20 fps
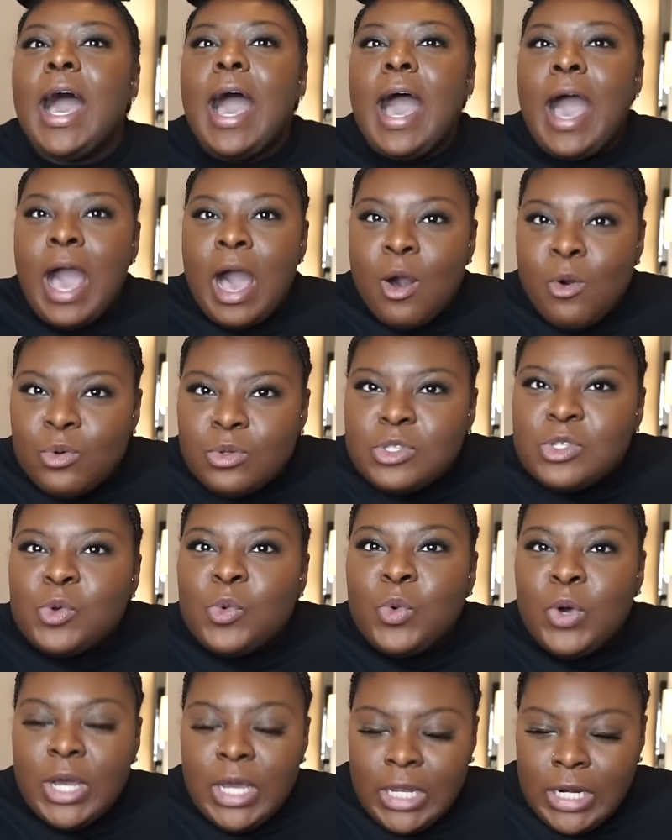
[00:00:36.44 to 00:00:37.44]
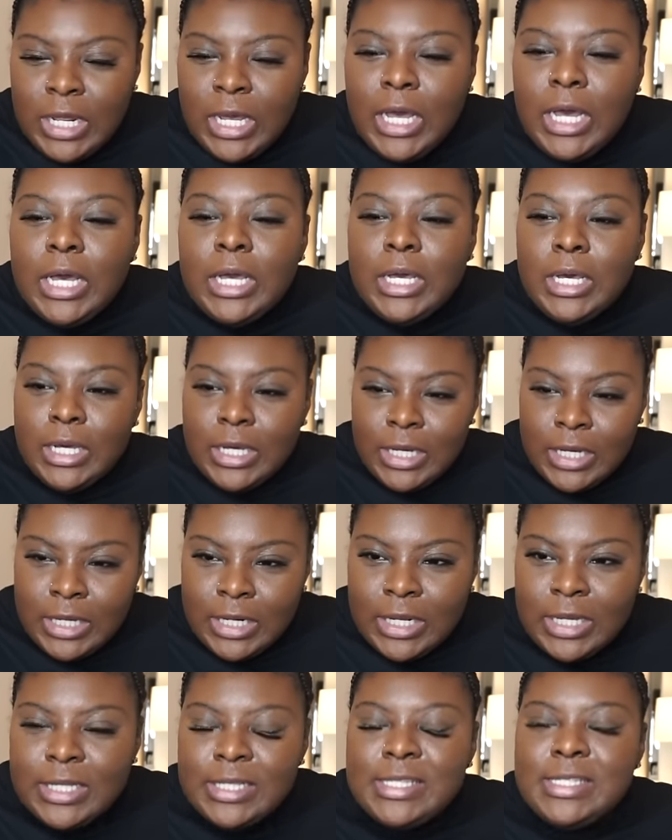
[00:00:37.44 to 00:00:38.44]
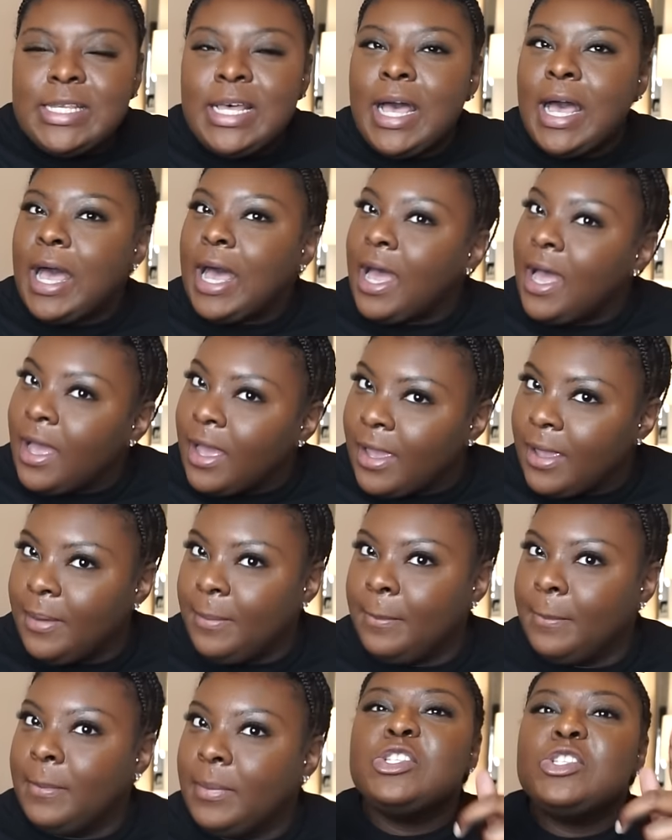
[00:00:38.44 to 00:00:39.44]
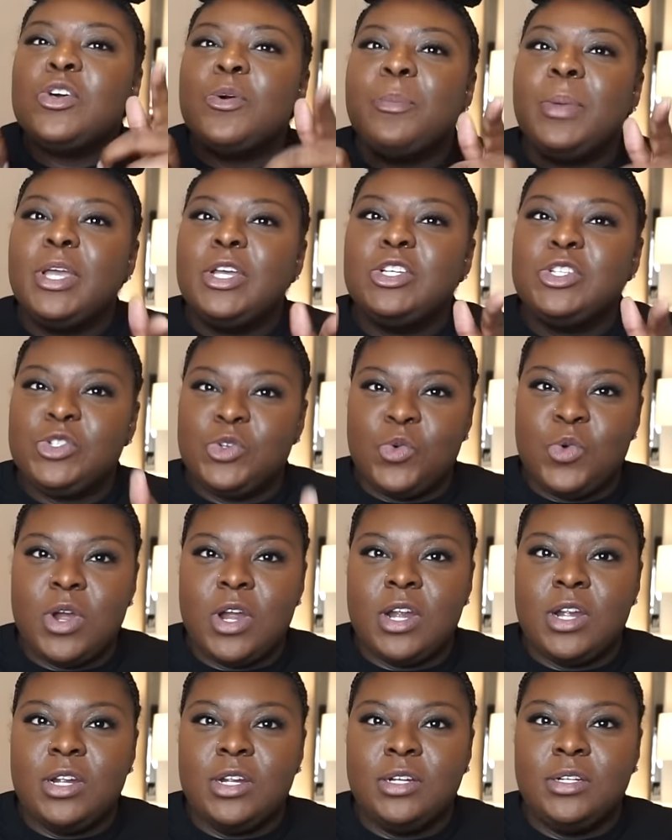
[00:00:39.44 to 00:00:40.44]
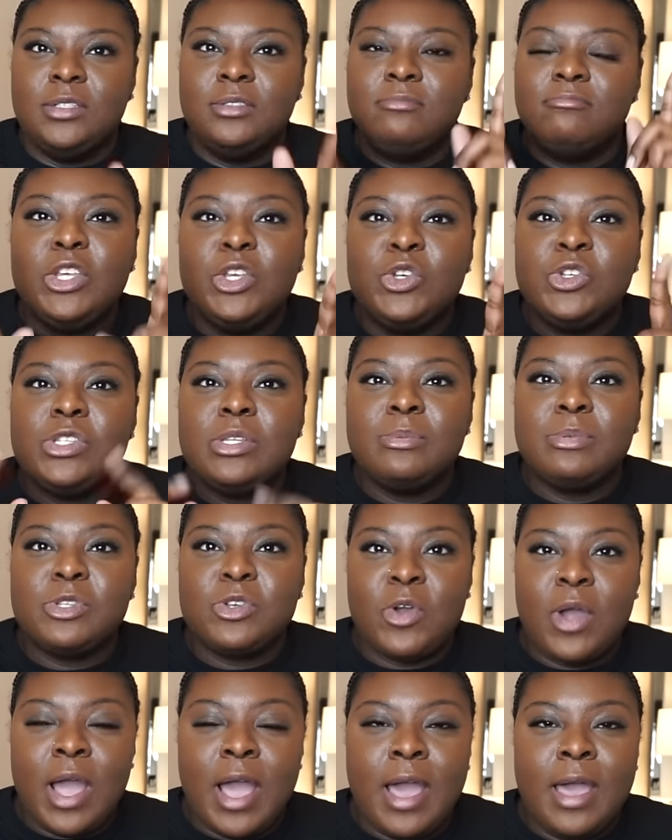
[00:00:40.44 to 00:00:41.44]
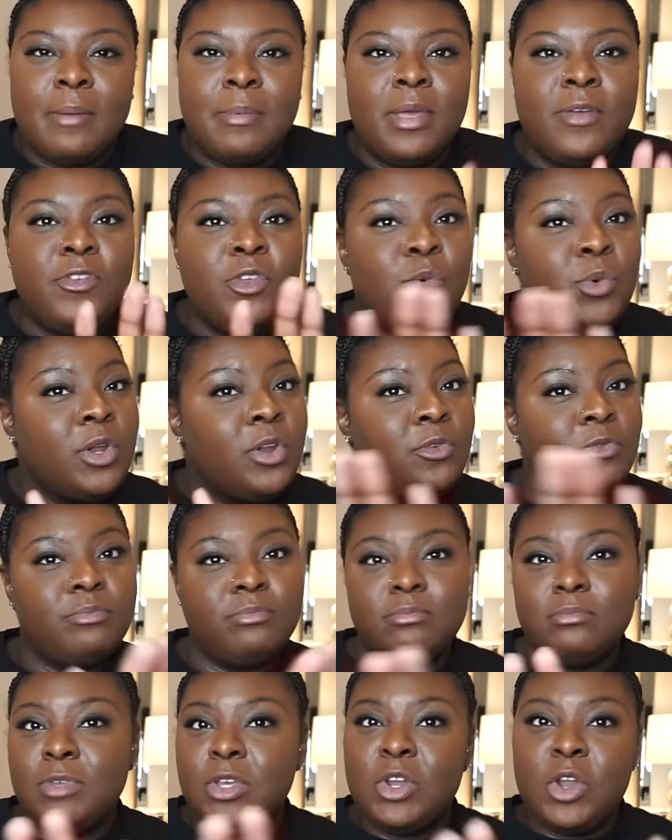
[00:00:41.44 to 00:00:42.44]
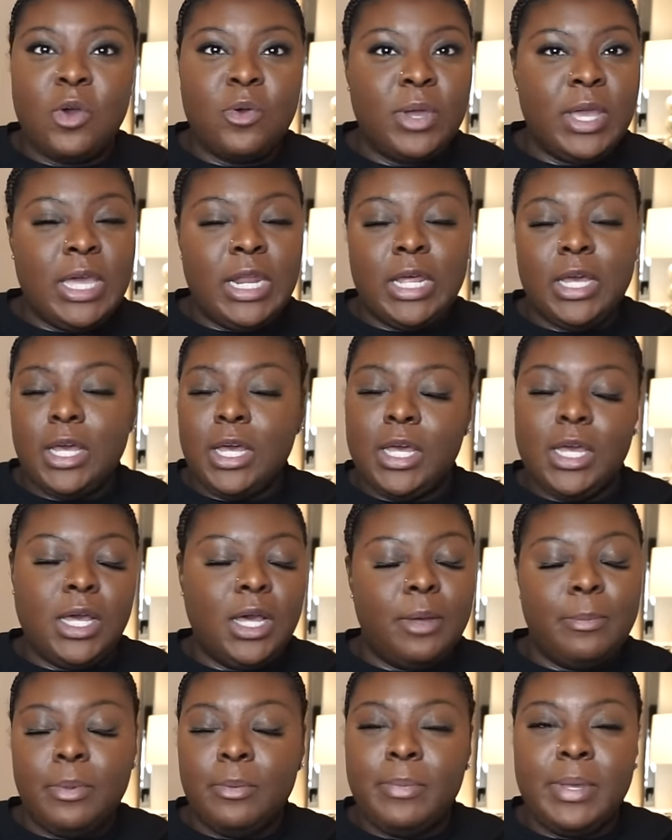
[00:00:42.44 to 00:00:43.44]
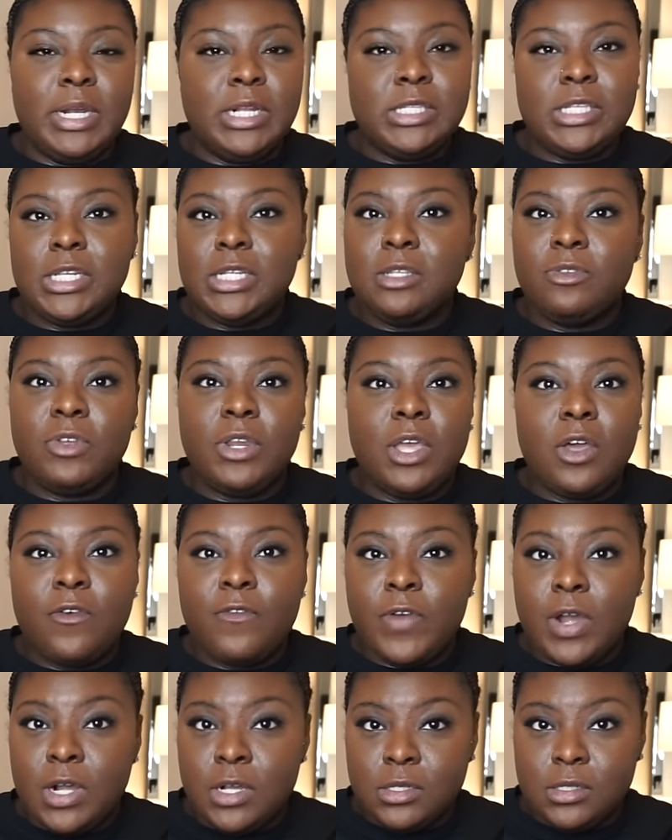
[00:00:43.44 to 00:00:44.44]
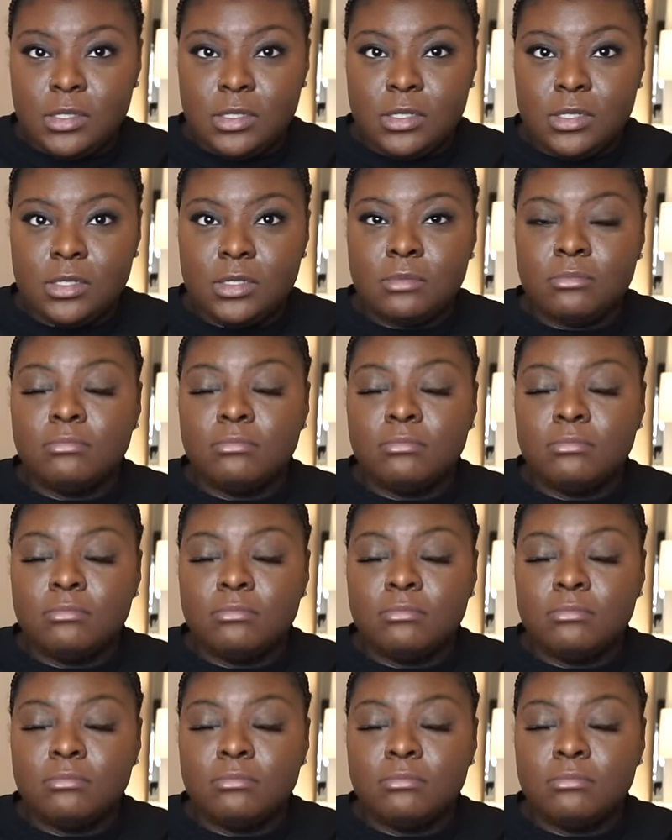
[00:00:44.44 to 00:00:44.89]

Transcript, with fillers: out on a good time. So make sure you subscribe. If you want to, you know, get a couple minutes of this video first,